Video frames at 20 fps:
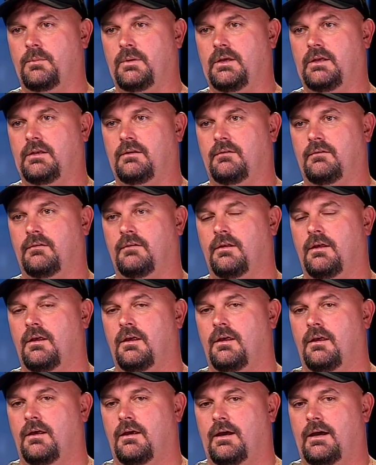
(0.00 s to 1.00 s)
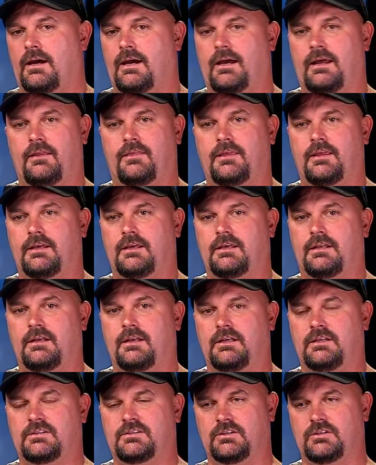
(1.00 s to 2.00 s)
I mean, and I think in
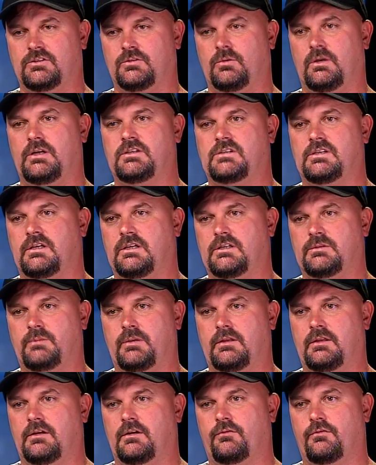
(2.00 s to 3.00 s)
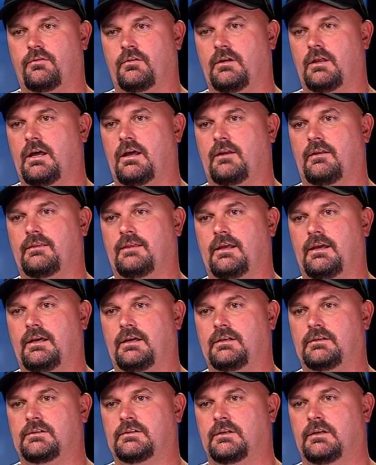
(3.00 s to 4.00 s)
any situation, he's been there for a lot of
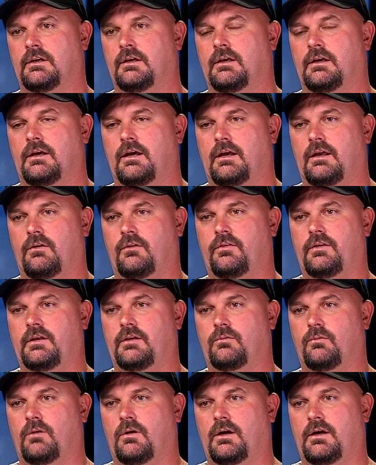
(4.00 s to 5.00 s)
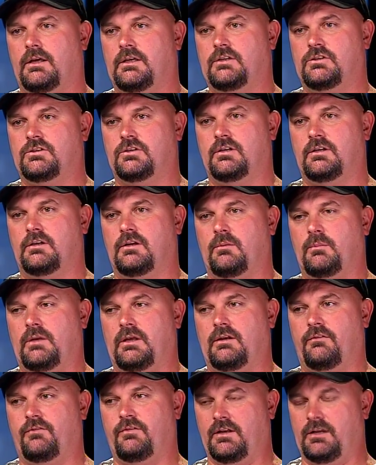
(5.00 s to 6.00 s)
things. I don't think why he shouldn't. I
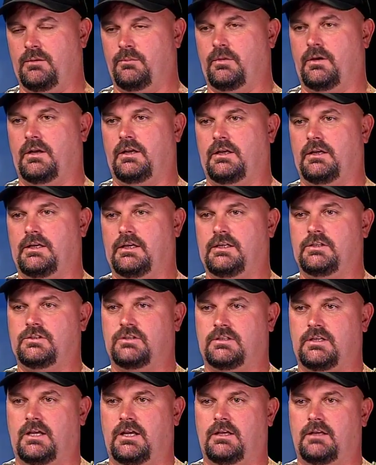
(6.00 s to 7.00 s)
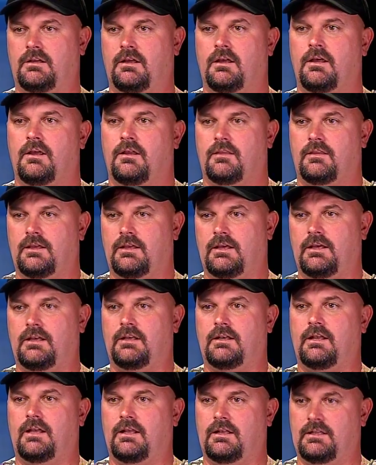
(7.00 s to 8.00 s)
mean, if anybody, he should take the
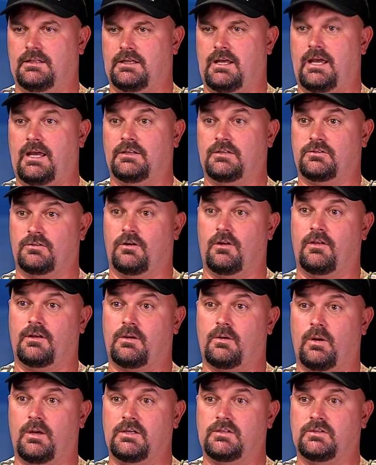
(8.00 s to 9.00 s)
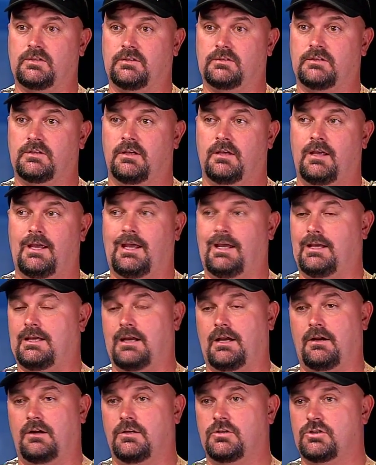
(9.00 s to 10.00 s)
heat and answer all the questions. Hank
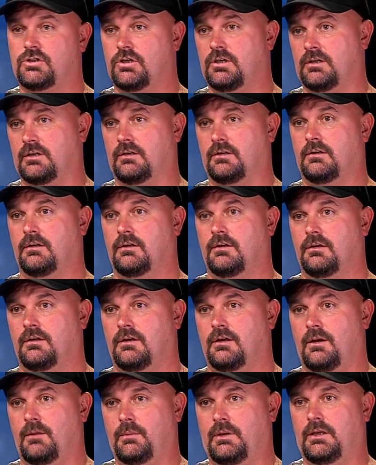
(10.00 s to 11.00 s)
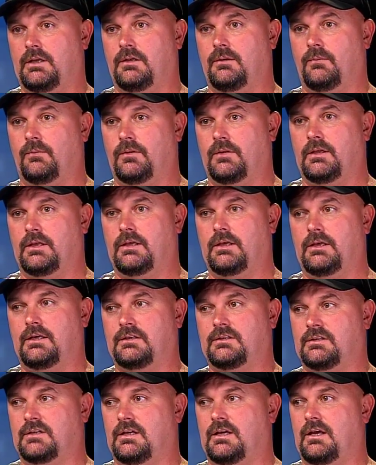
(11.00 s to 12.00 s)
Aaron shouldn't. I mean,
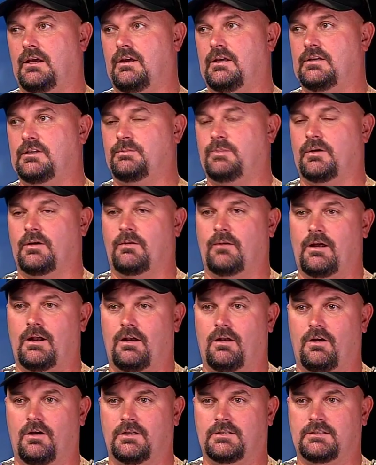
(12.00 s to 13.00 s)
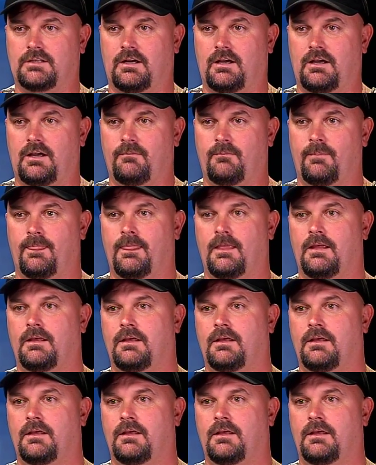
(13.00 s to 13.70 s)
he's been around a long time.